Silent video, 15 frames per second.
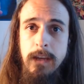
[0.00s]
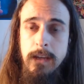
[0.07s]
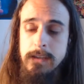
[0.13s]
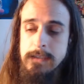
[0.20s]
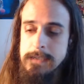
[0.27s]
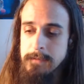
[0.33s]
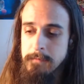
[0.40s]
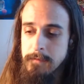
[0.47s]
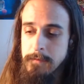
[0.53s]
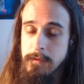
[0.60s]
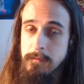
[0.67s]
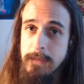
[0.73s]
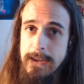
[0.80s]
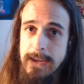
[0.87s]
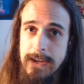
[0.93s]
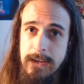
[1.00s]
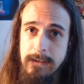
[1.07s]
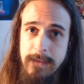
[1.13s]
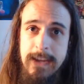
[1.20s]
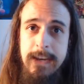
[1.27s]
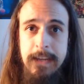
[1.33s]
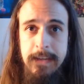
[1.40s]
Some of you may have
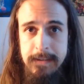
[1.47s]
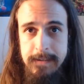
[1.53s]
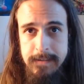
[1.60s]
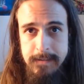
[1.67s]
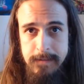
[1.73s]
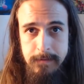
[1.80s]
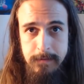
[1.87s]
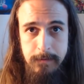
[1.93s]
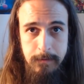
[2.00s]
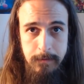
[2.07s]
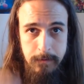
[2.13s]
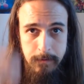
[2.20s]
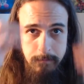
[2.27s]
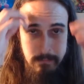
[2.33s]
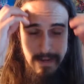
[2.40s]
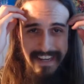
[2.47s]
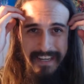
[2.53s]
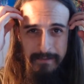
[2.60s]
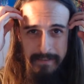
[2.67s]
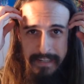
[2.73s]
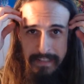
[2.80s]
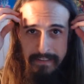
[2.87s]
headaches or
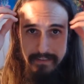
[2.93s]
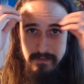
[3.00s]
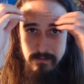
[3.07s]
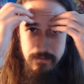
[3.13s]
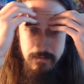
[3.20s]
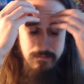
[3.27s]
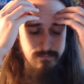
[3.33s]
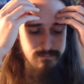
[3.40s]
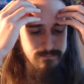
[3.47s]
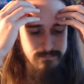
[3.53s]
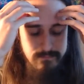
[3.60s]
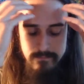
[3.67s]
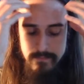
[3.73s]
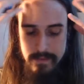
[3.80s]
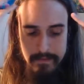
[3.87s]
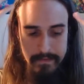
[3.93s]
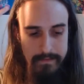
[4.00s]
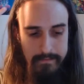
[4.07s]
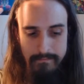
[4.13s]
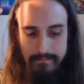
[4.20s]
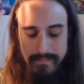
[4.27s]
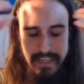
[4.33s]
migraines or just
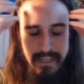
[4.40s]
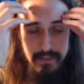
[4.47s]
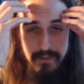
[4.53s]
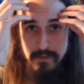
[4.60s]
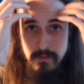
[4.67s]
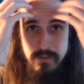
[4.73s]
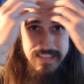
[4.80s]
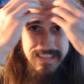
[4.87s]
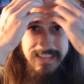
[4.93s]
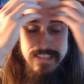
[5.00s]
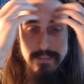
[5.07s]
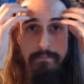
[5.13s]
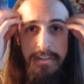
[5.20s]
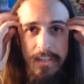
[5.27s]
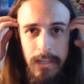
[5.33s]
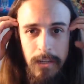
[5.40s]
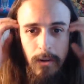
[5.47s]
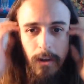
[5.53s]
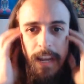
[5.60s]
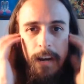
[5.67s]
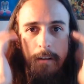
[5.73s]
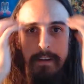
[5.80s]
issues in this particular
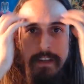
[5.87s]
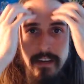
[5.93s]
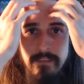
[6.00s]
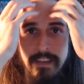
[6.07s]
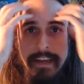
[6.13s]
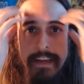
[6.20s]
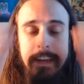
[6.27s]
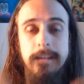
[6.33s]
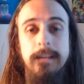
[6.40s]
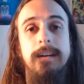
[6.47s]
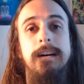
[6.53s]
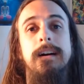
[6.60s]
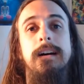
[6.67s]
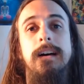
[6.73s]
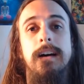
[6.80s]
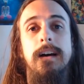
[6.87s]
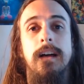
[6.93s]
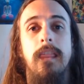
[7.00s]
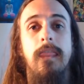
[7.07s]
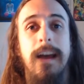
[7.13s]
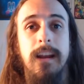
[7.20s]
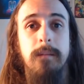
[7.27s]
area of the head.
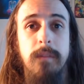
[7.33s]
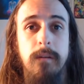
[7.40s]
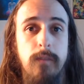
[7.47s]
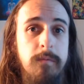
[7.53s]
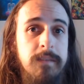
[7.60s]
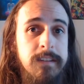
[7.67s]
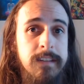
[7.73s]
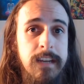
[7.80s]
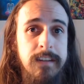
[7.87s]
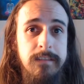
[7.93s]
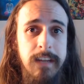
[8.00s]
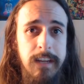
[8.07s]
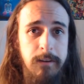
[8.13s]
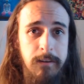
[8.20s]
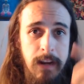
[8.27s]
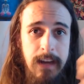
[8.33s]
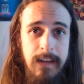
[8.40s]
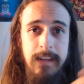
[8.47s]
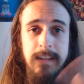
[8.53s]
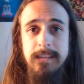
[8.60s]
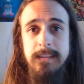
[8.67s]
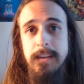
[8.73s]
That can be a representation that you're not
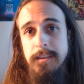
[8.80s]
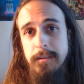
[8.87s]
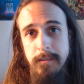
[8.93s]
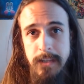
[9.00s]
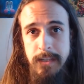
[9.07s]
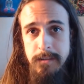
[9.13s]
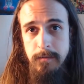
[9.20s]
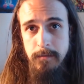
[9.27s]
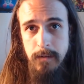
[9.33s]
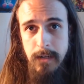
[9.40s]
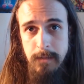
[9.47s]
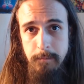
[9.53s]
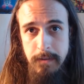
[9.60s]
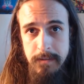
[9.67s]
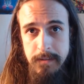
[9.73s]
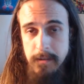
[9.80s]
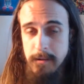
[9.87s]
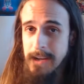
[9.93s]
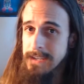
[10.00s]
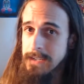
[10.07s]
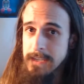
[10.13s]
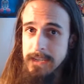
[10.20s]
listening to your internal compass. You're
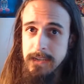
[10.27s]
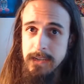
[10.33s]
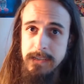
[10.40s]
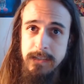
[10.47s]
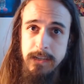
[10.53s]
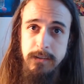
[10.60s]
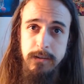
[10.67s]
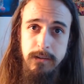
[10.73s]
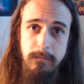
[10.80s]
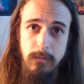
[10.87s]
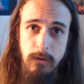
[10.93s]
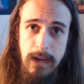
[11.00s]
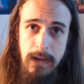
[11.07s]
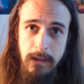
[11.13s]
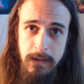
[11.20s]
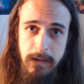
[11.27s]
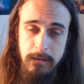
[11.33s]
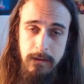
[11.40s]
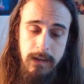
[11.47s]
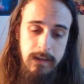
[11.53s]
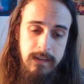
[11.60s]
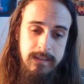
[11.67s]
not listening to your morality. You're
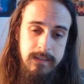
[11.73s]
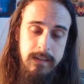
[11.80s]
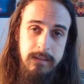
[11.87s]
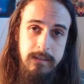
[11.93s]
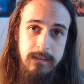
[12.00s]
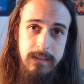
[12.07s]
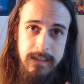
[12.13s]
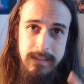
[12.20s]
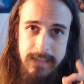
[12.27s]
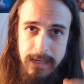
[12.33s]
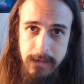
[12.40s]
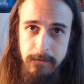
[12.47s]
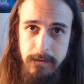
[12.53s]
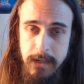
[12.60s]
not listening to the integrity.